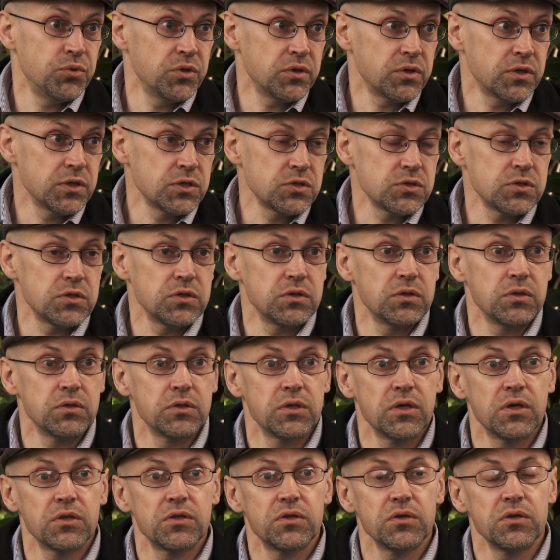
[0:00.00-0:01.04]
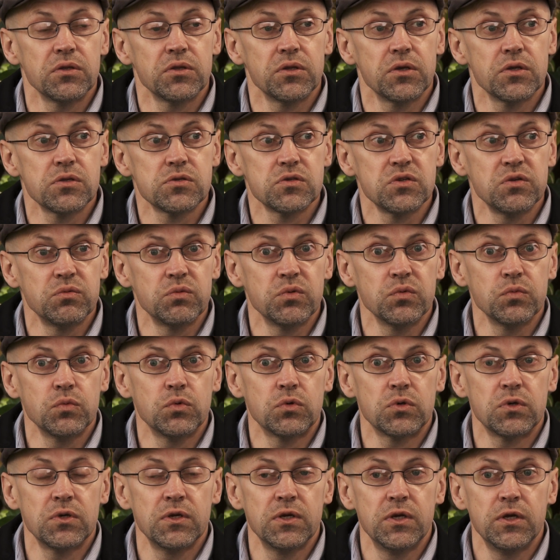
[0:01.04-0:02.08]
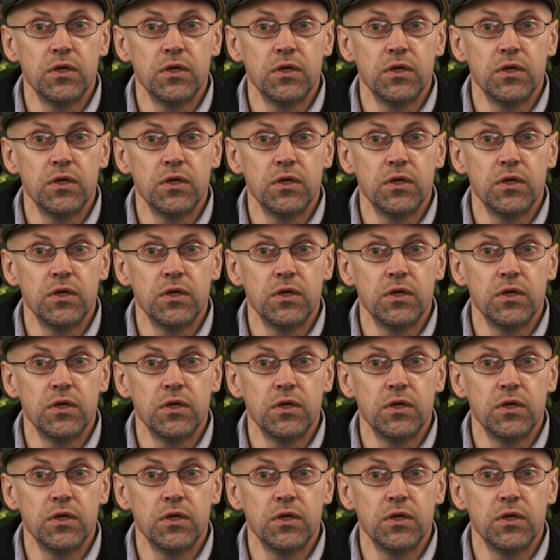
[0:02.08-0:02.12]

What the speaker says: perished in that civil war.